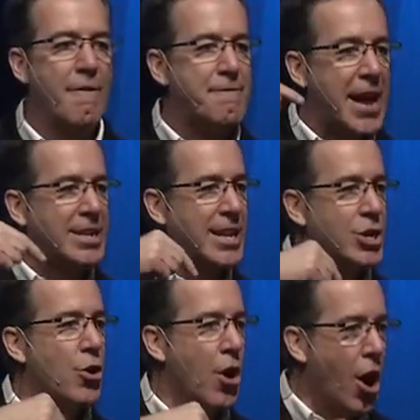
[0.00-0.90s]
affecting
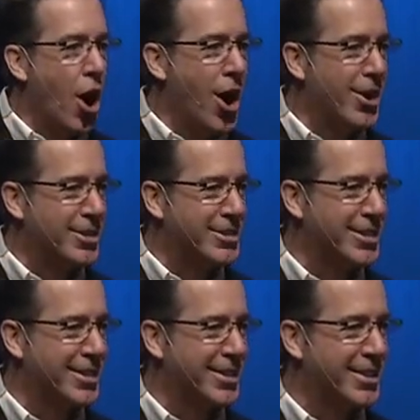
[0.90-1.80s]
your heart
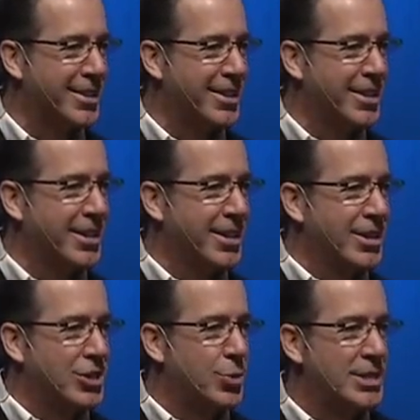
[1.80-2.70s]

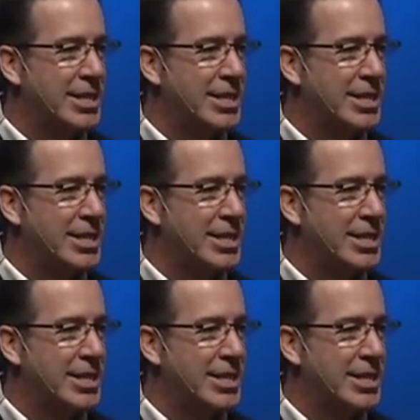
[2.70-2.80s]
so he